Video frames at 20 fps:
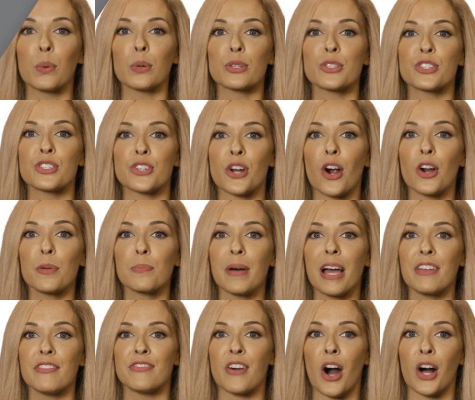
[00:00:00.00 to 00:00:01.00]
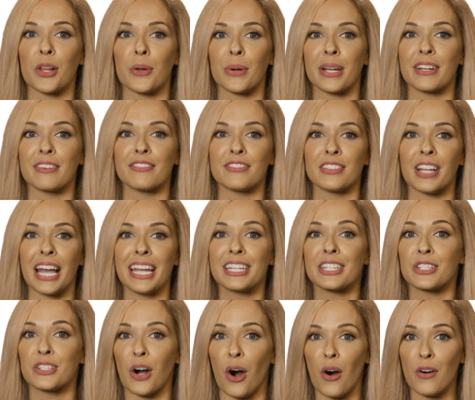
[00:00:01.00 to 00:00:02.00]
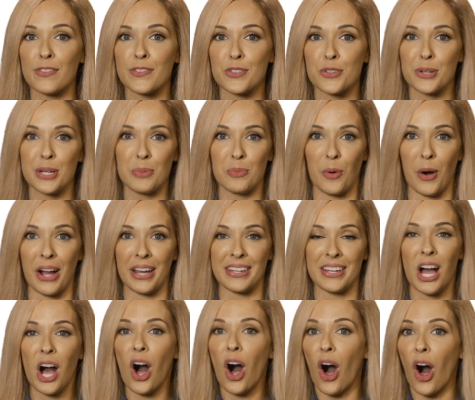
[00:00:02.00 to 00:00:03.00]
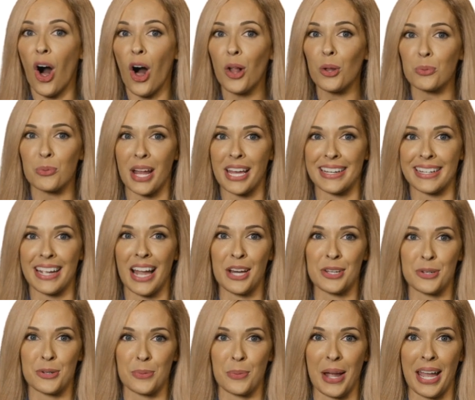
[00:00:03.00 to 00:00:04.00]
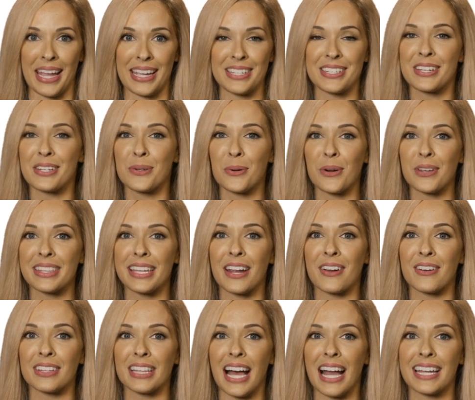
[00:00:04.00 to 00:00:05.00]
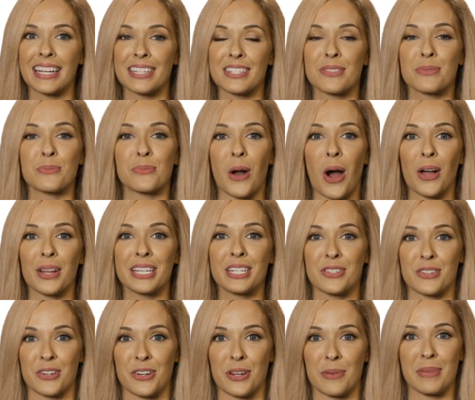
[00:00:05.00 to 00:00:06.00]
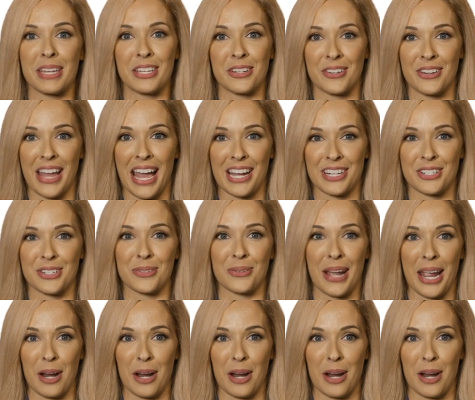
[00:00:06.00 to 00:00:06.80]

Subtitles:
We'll start by following Flight Gulfstream 1, already underway to North Carolina's Raleigh-Durham International